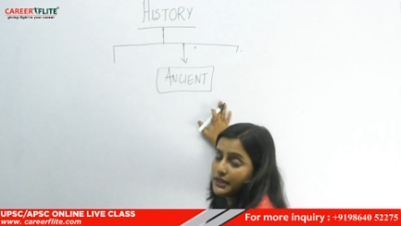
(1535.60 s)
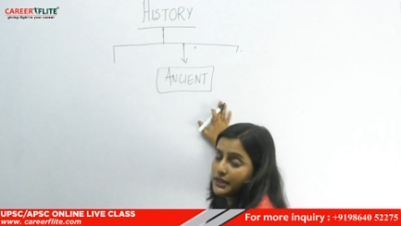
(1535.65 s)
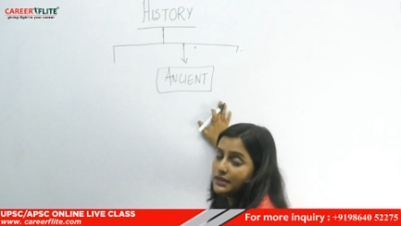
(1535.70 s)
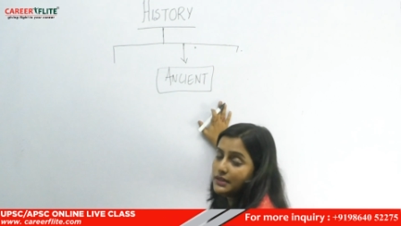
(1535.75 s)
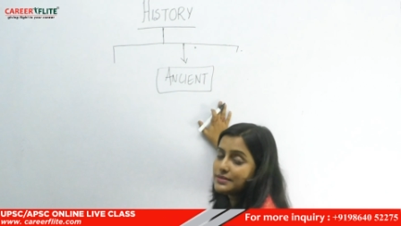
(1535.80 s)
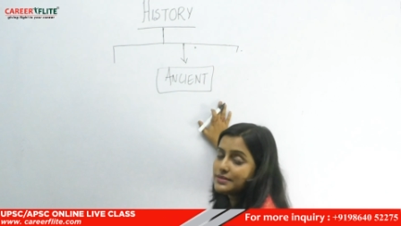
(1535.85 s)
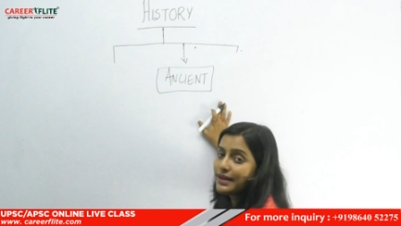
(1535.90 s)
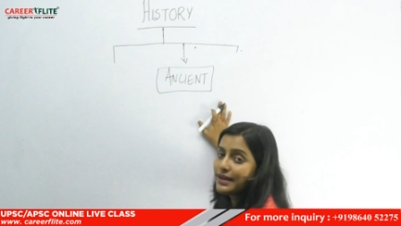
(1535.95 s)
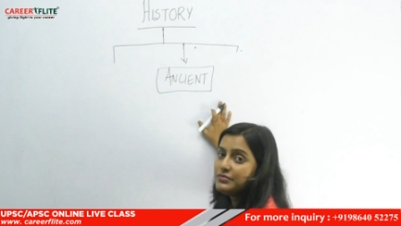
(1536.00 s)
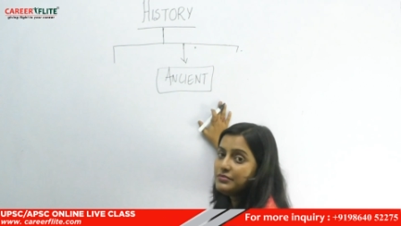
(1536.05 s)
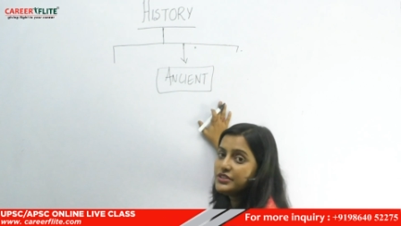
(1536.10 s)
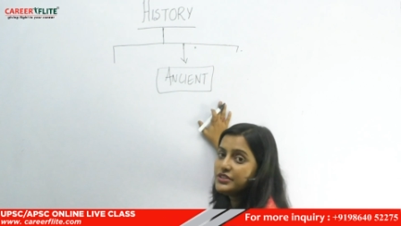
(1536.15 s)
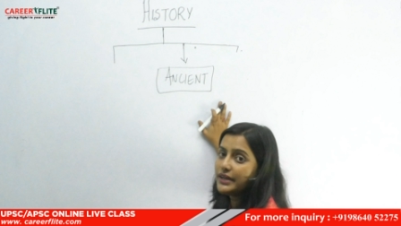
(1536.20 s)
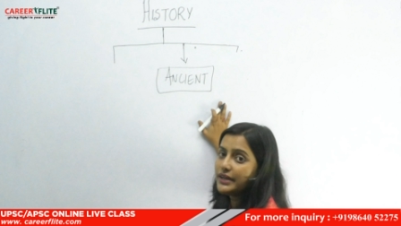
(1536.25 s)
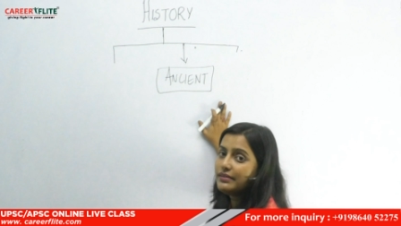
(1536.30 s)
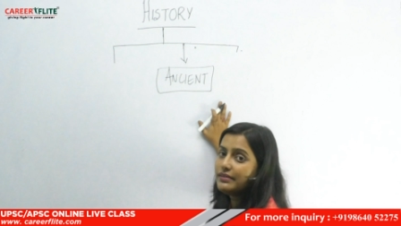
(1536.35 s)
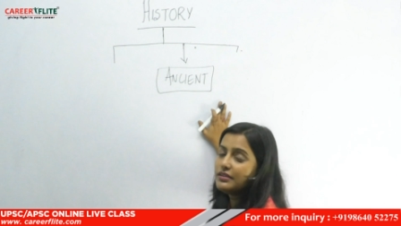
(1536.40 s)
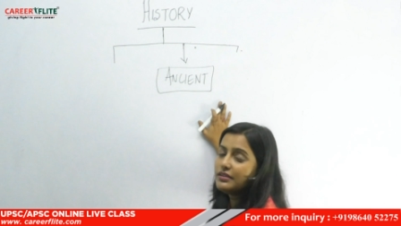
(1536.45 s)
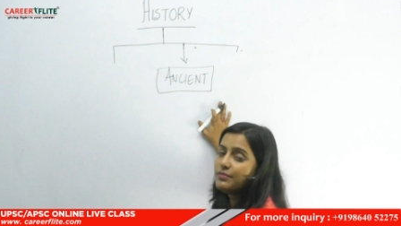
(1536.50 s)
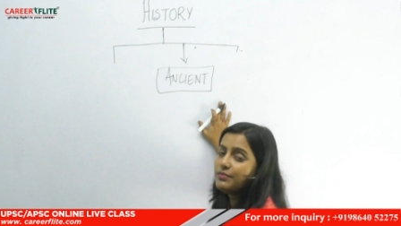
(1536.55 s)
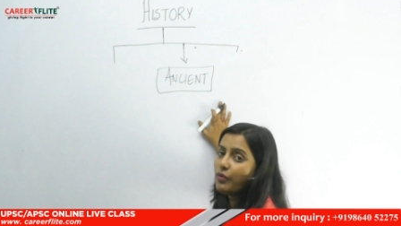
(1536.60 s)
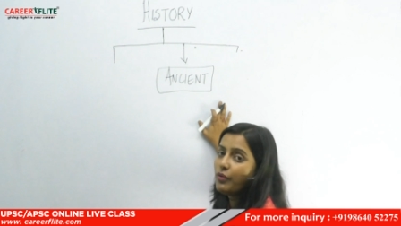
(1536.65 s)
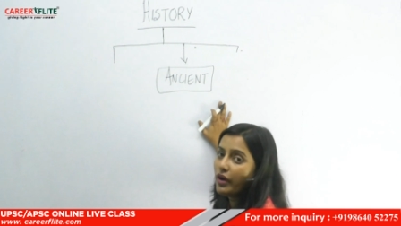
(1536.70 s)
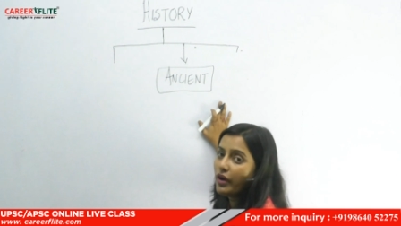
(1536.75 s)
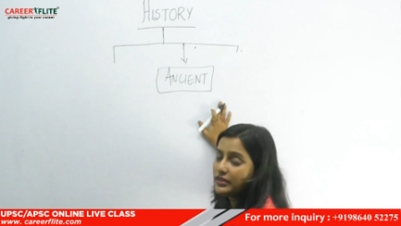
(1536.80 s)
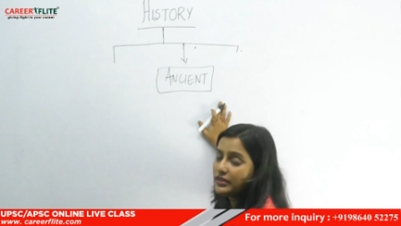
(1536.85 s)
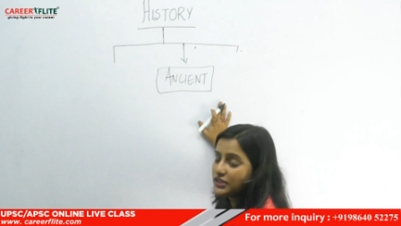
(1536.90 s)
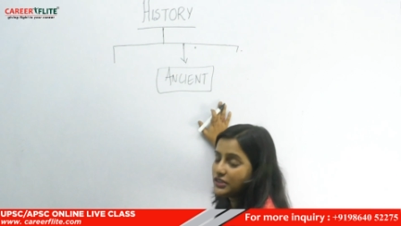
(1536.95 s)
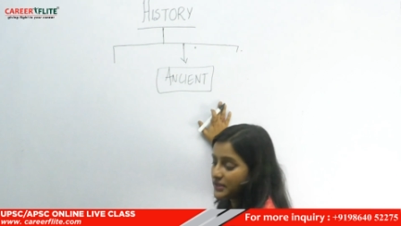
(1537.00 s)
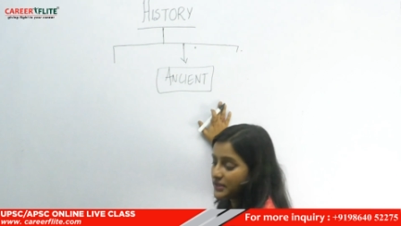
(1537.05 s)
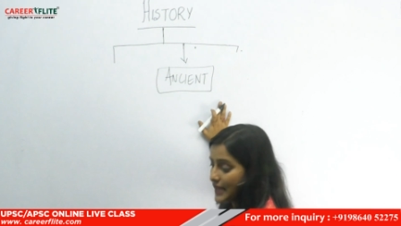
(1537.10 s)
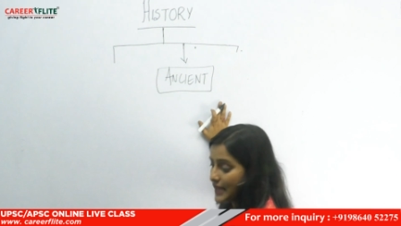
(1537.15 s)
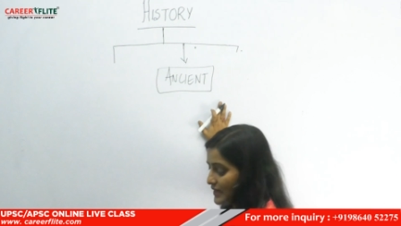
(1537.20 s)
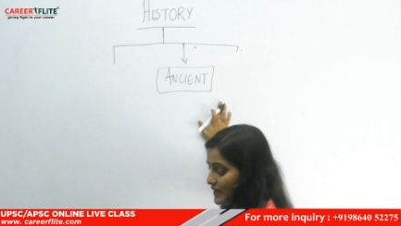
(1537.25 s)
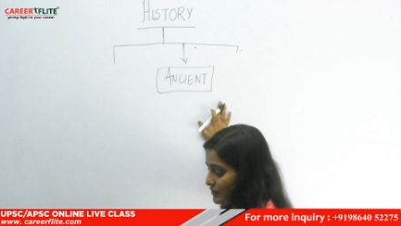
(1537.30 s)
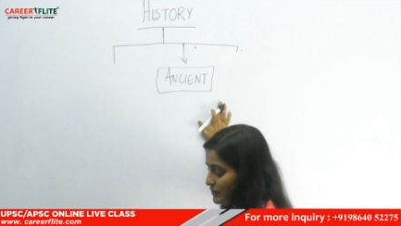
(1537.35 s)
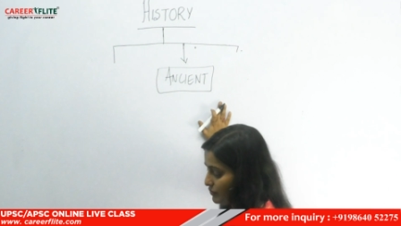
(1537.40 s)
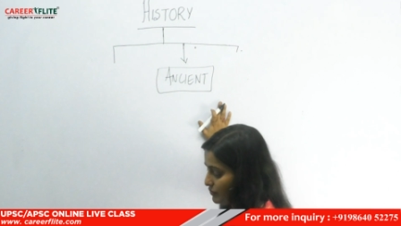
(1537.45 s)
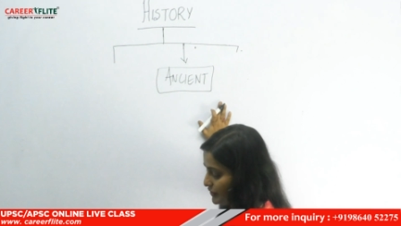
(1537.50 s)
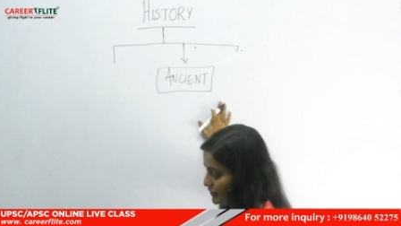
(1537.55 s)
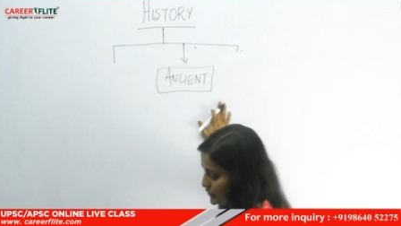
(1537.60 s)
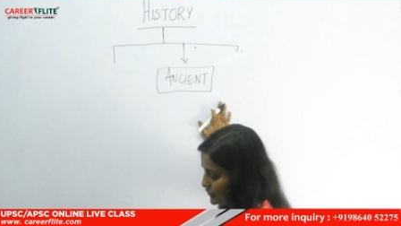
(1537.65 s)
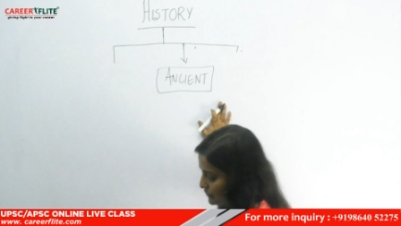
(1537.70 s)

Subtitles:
some general points that we should